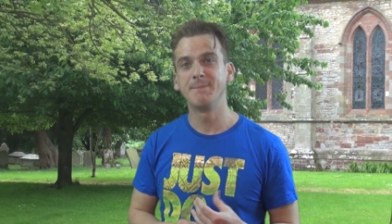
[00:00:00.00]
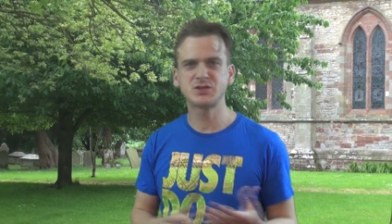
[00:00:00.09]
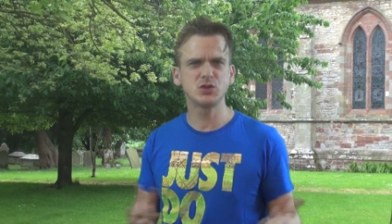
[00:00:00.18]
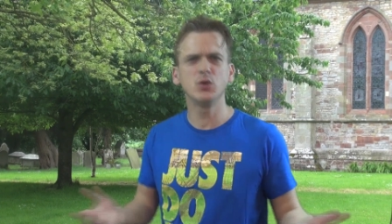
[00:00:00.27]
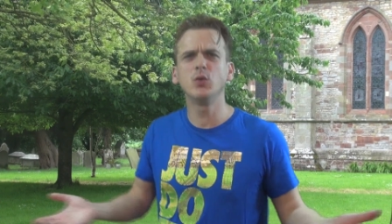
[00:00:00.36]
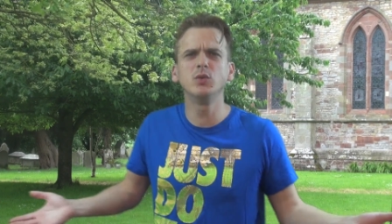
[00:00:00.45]
The
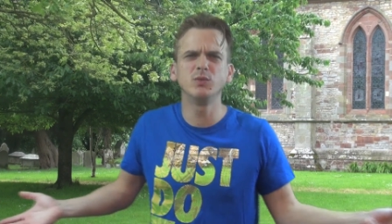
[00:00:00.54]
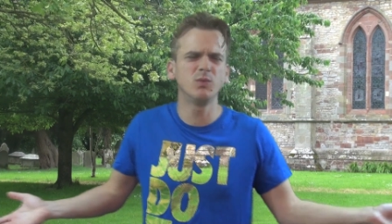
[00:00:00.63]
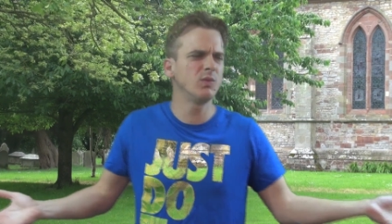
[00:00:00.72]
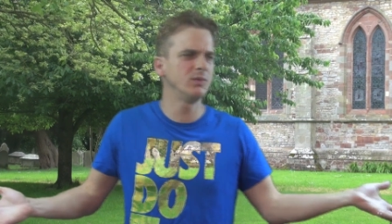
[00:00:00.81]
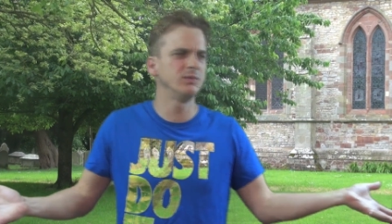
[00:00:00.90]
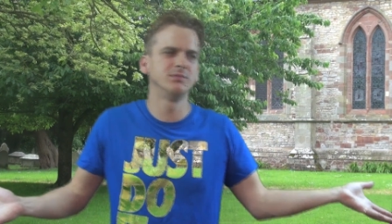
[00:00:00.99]
tool,
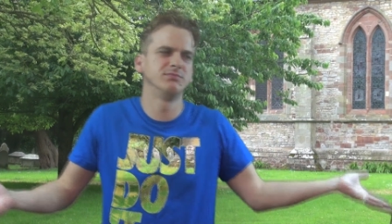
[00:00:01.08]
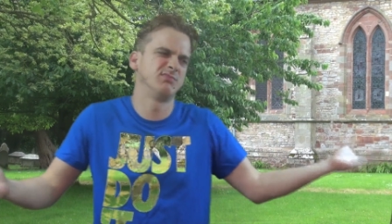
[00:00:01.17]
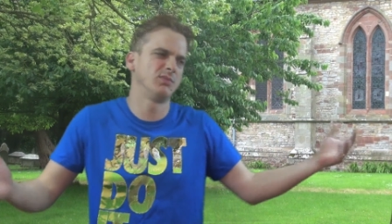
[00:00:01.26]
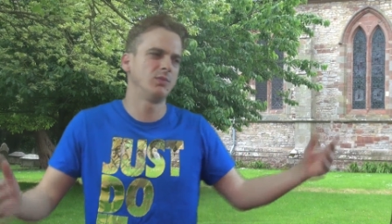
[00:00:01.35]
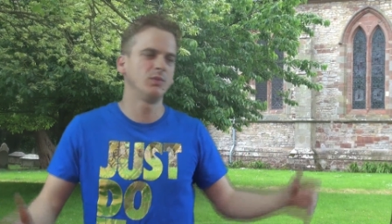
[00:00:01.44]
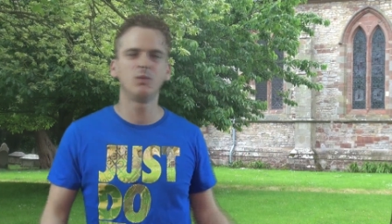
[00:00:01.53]
well,
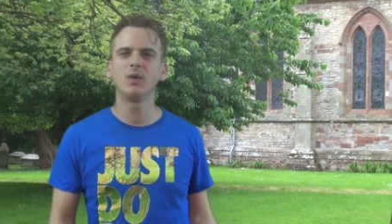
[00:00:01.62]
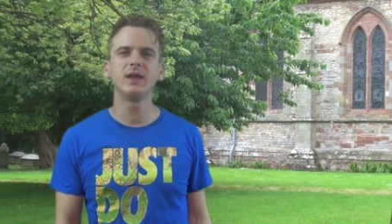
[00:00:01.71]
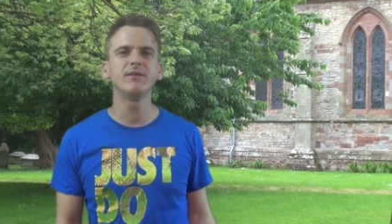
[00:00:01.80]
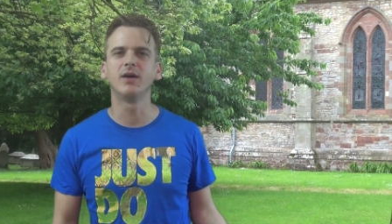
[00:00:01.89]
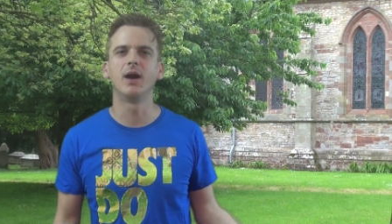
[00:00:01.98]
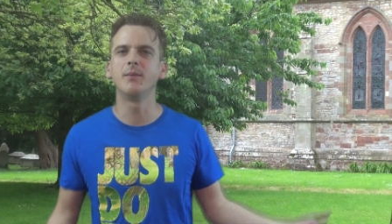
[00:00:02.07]

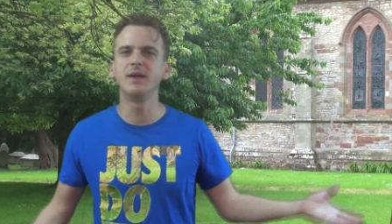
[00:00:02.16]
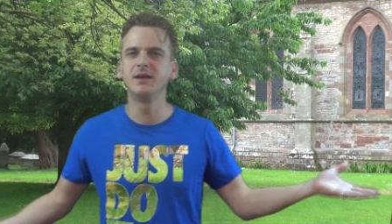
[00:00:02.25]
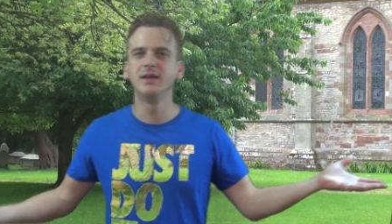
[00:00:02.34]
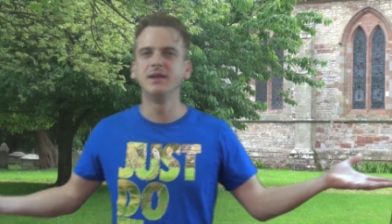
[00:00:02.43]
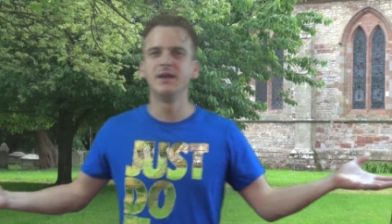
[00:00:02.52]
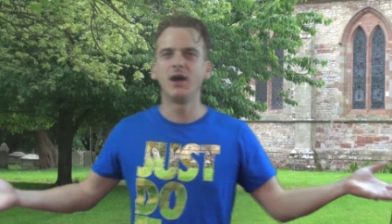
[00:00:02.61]
whatever. I
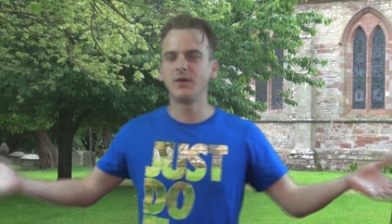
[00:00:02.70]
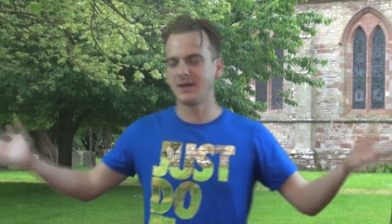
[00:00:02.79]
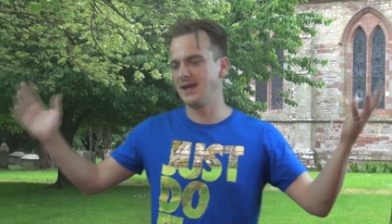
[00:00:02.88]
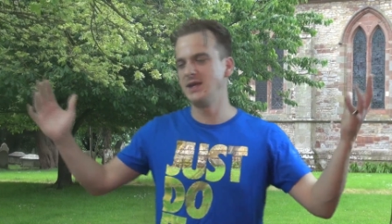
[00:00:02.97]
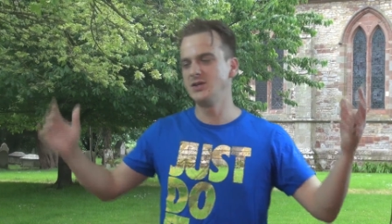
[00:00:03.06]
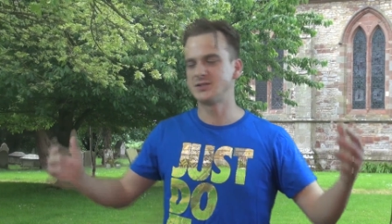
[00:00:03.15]
mean,
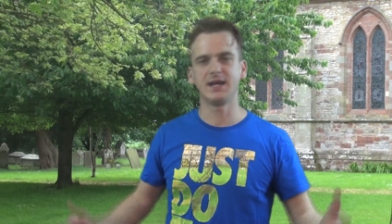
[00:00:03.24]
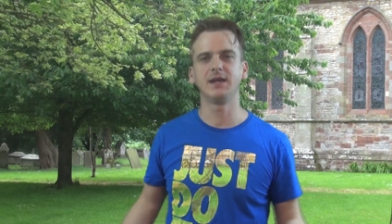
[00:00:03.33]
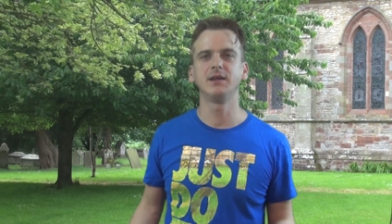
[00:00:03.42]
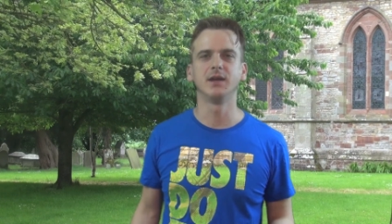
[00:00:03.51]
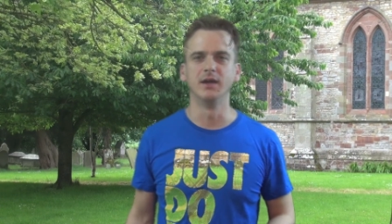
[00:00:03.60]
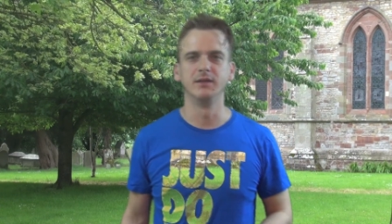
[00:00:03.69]
okay, he used a
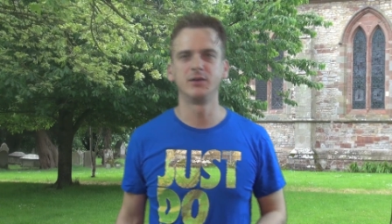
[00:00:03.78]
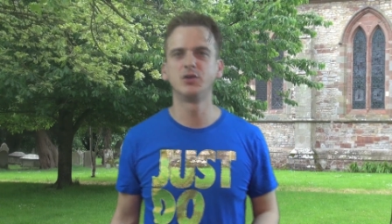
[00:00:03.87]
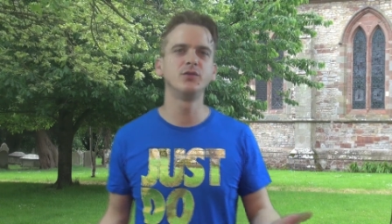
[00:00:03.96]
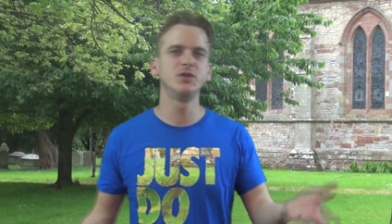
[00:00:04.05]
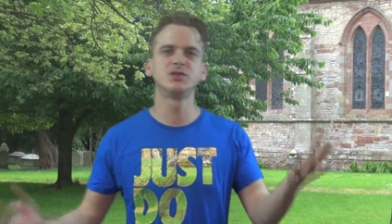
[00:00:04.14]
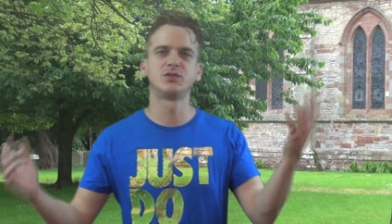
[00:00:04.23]
handgun, could
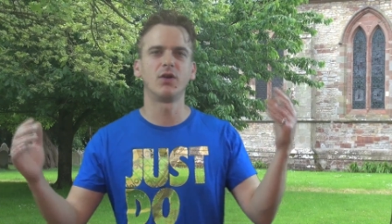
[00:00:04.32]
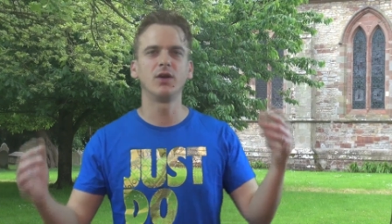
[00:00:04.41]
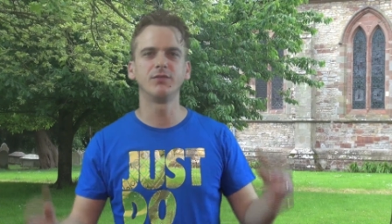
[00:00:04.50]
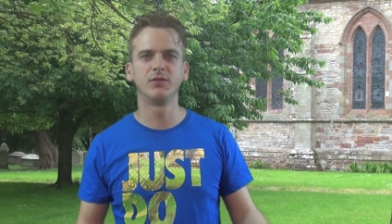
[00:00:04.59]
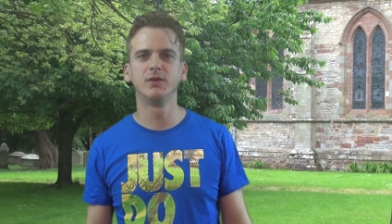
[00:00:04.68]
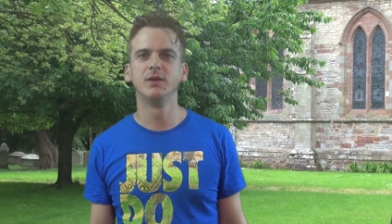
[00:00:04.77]
have used a
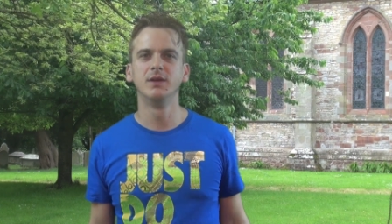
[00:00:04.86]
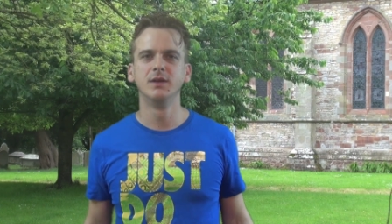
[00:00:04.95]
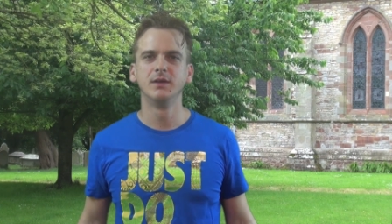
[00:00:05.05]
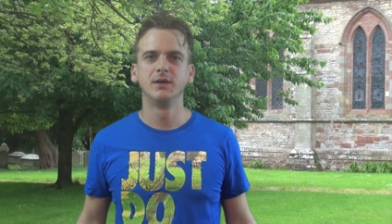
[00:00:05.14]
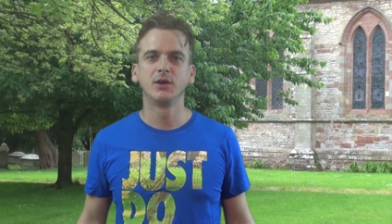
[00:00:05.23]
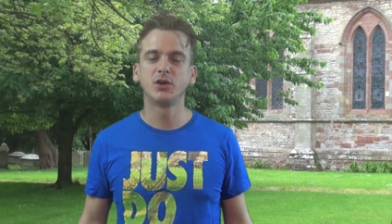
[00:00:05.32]
rifle,
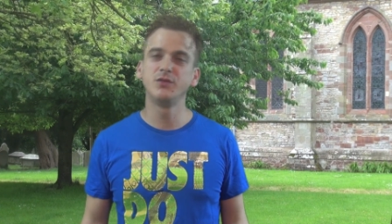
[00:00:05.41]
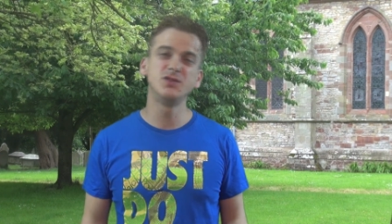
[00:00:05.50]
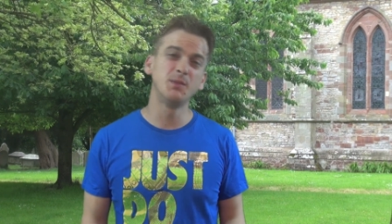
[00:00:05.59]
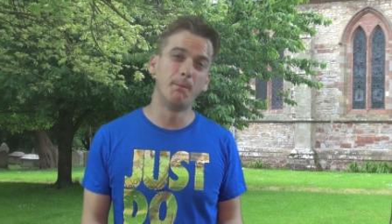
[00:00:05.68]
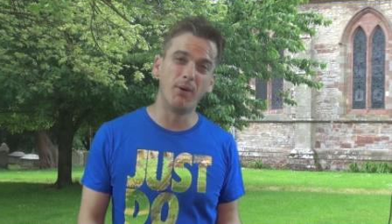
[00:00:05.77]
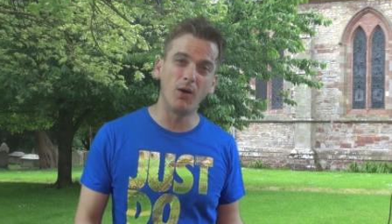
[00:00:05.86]
could have
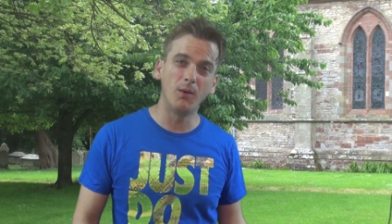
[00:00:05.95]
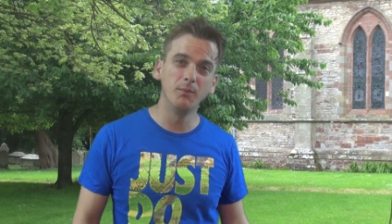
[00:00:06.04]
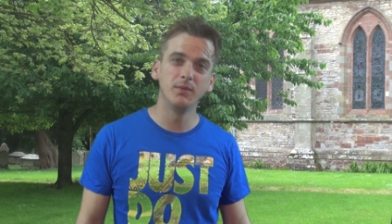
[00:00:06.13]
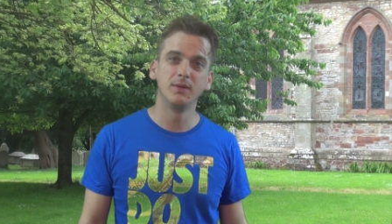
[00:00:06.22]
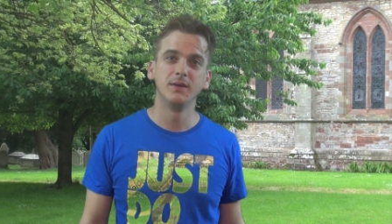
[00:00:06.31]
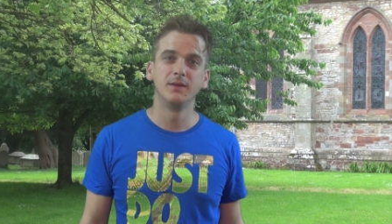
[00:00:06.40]
used a
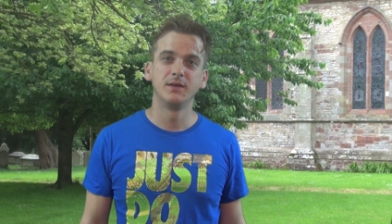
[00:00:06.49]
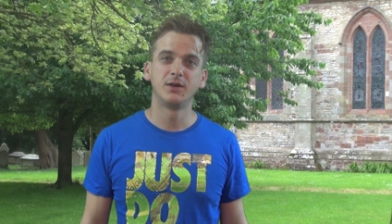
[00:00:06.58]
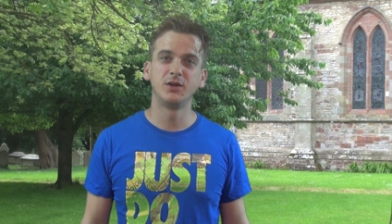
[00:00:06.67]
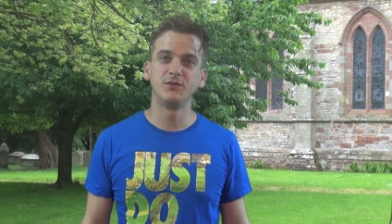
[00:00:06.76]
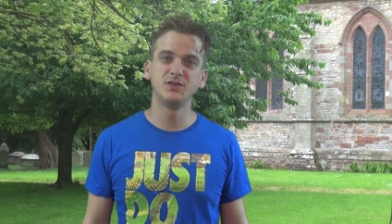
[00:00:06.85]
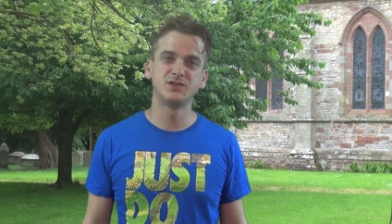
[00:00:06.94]
bomb,
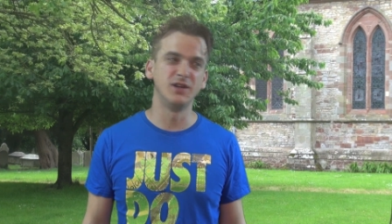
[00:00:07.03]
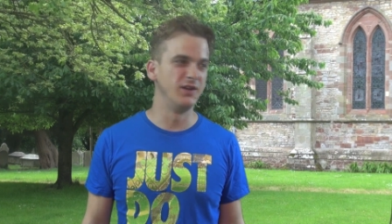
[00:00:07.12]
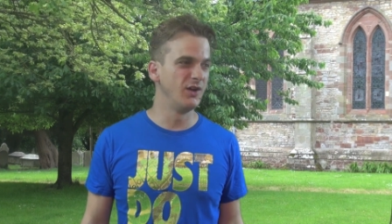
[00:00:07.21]
could have used a